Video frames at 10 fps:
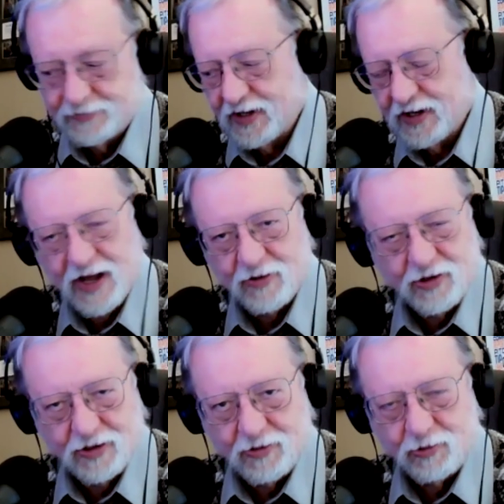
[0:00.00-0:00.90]
they
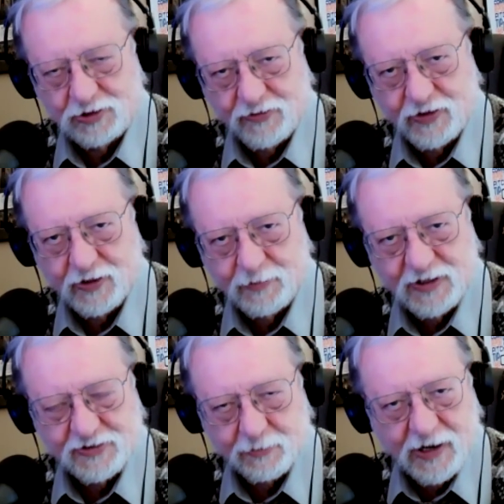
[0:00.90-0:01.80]
got a hold of a
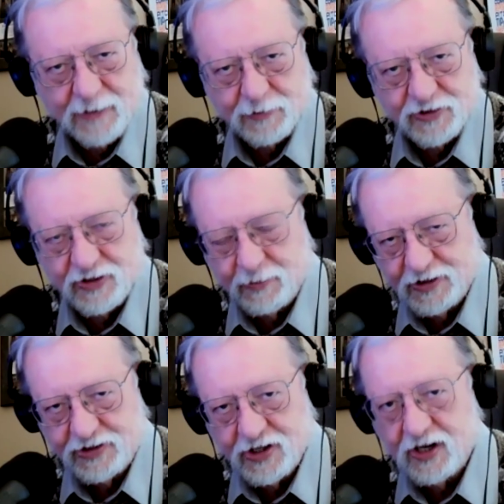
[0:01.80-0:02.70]
piece of paper
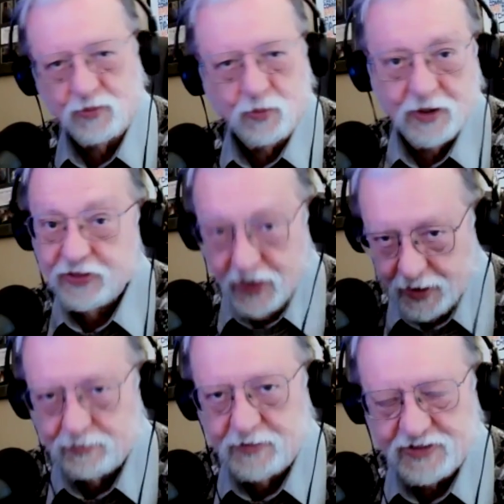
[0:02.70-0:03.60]
somebody shared with
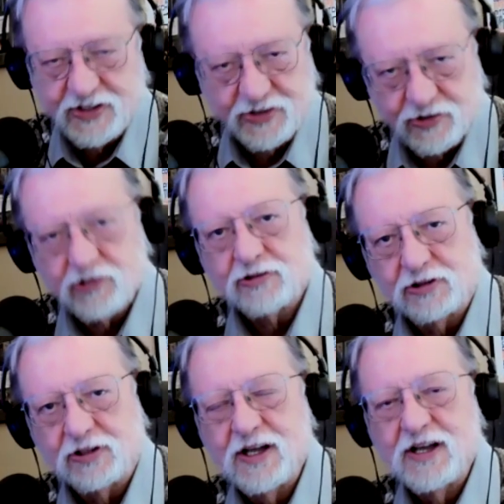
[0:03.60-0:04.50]
them that's
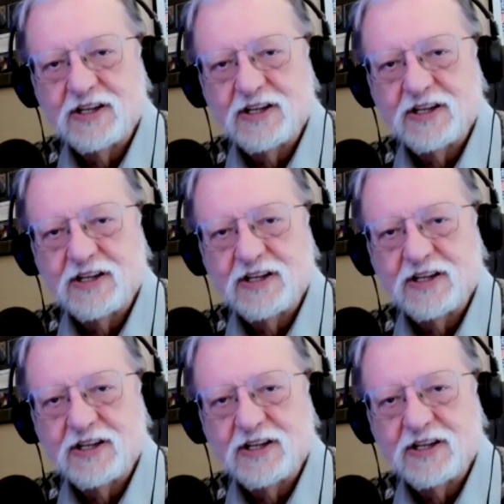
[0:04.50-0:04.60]
internal.